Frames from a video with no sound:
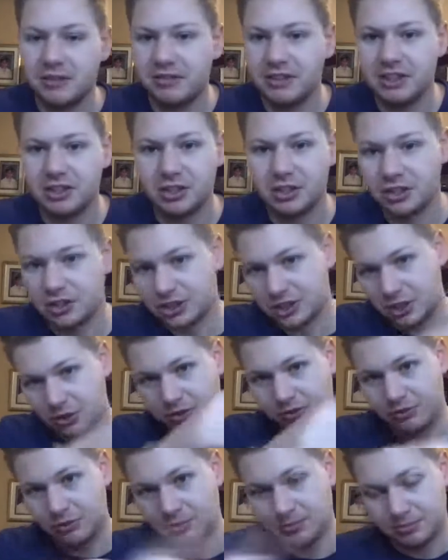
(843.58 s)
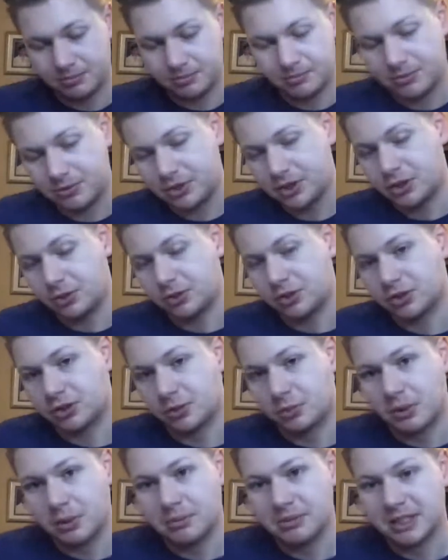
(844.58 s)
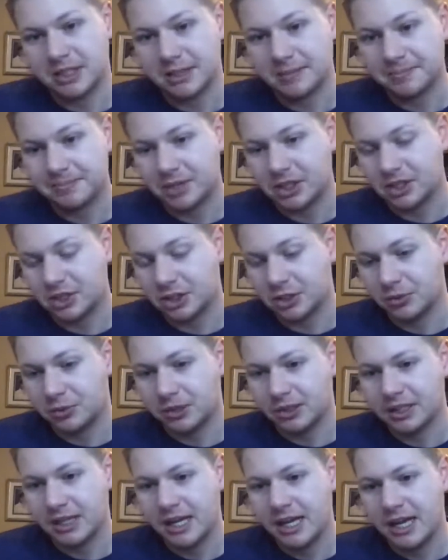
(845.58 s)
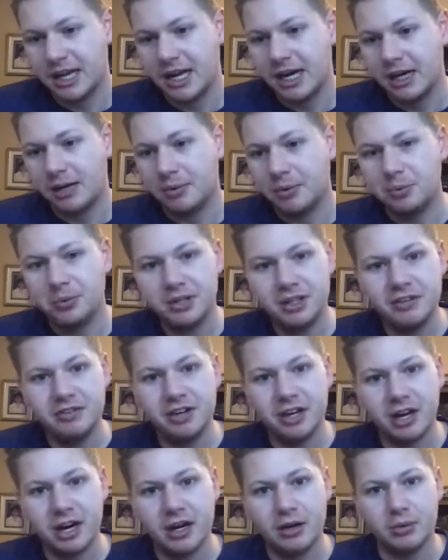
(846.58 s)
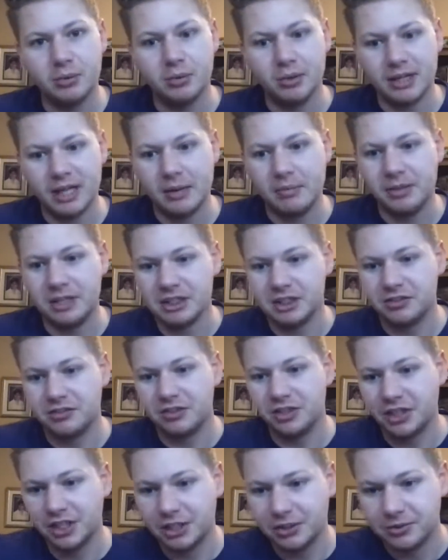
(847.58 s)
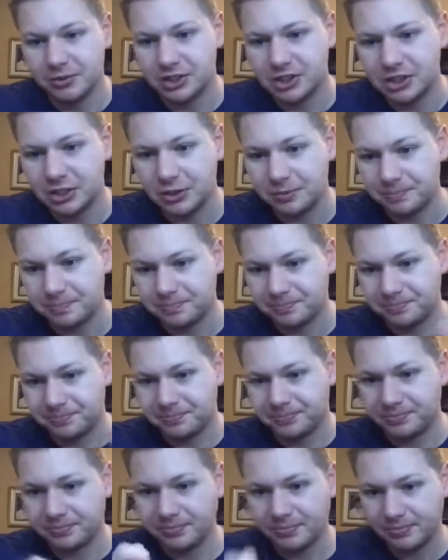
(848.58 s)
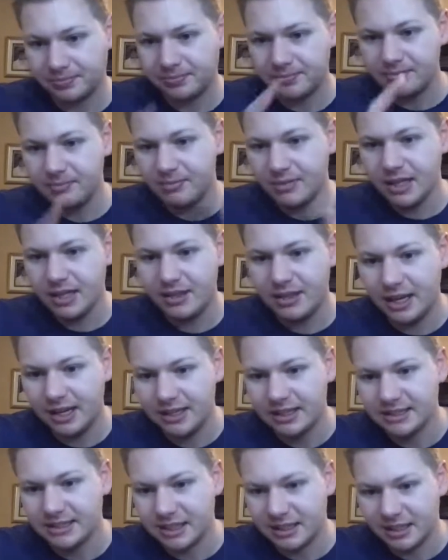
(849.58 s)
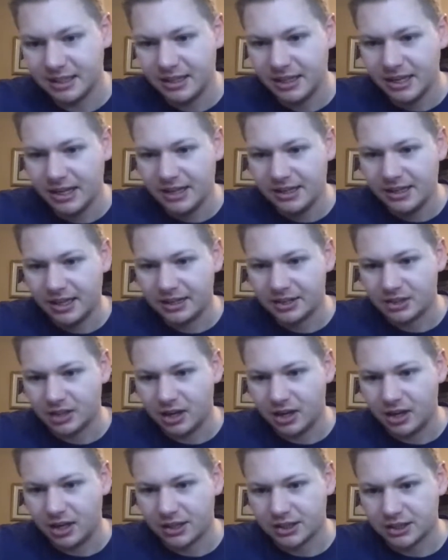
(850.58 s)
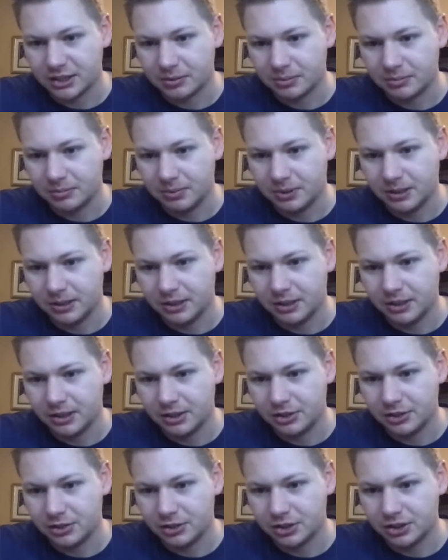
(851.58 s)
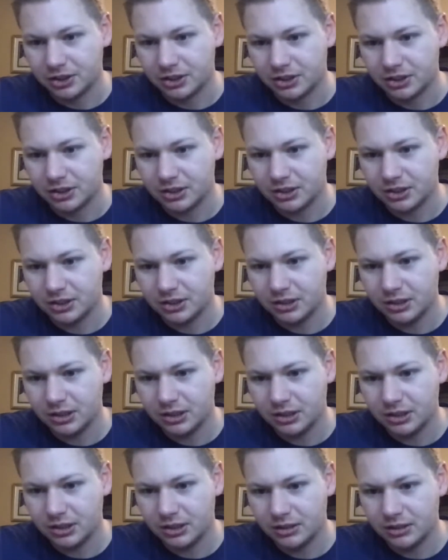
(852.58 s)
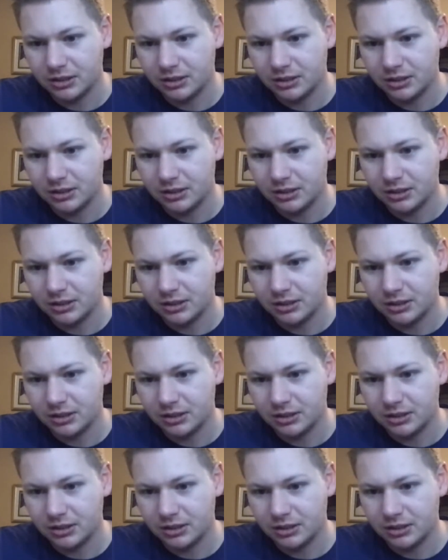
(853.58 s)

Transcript: visitors, going from social to website, is a good one. But really figure out what that means for you. So that is awesome. But I know you just got started.